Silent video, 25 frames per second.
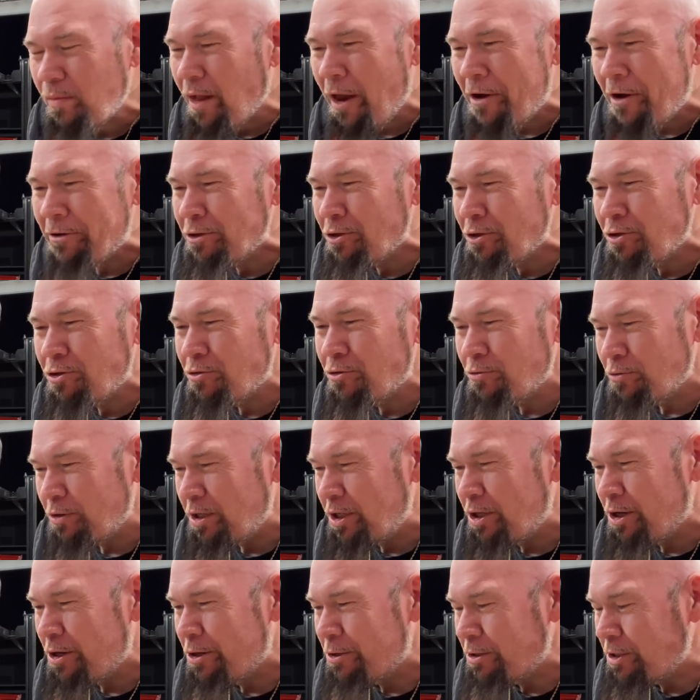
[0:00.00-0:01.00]
The
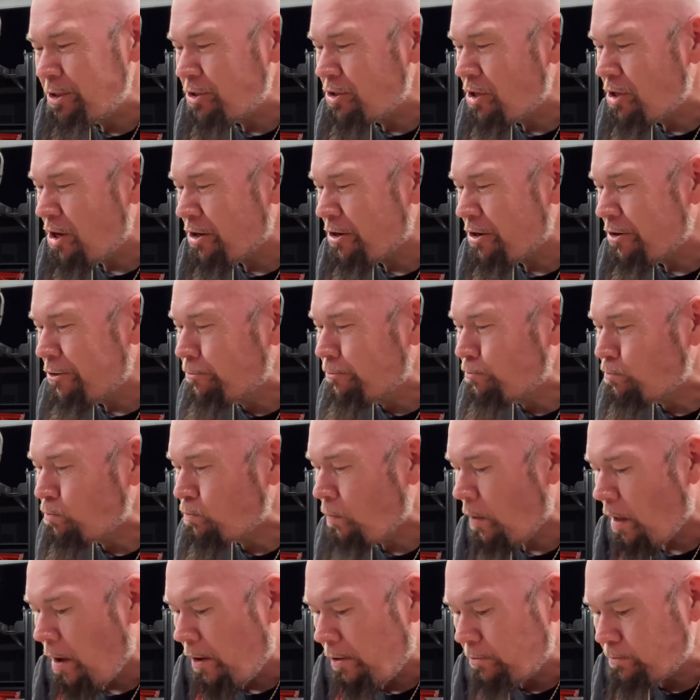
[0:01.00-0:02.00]
Dorito and the taco,
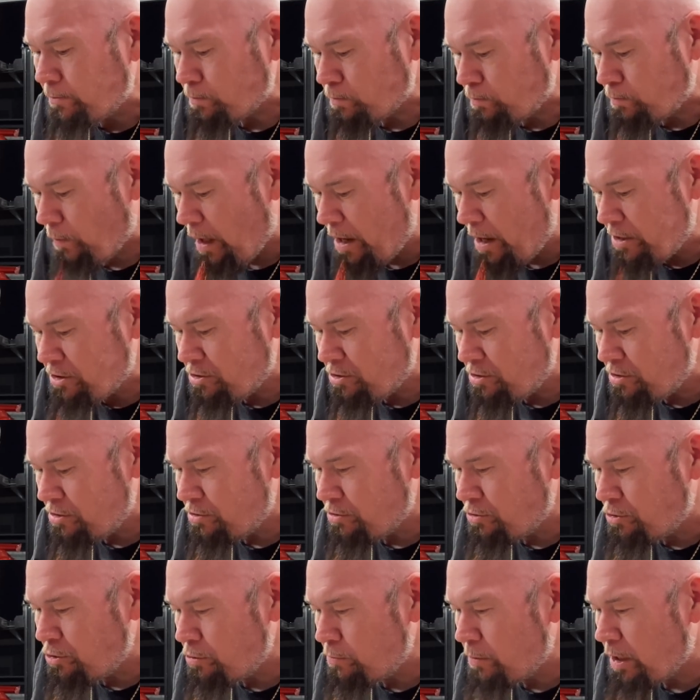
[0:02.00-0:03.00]
it's a little
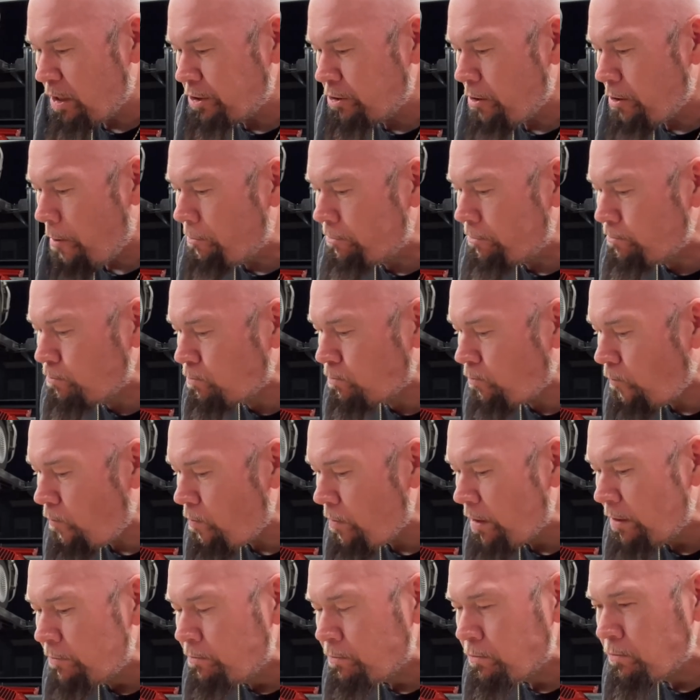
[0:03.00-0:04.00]
too much.
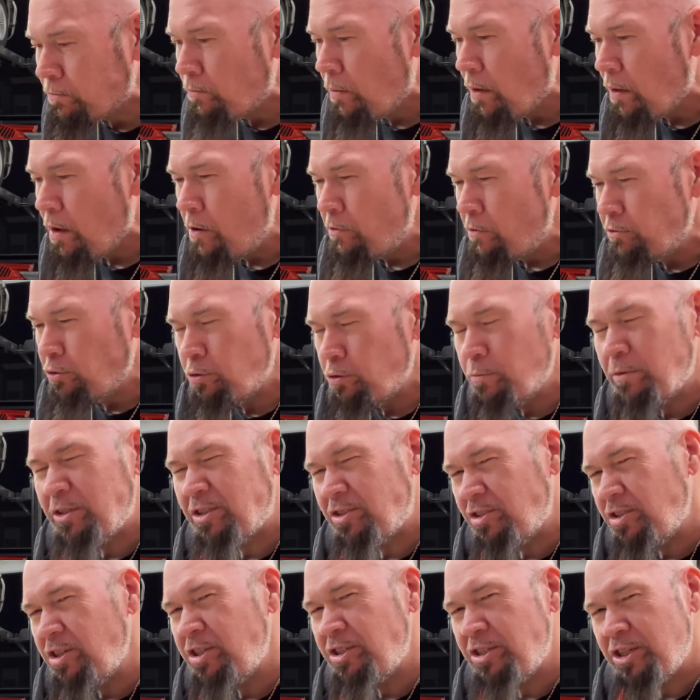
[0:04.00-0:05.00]
Too much
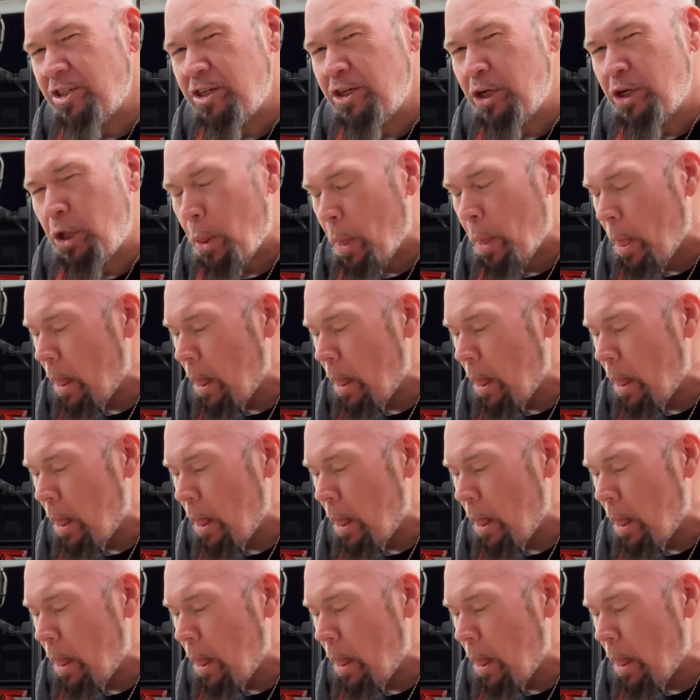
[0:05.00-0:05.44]
seasoning.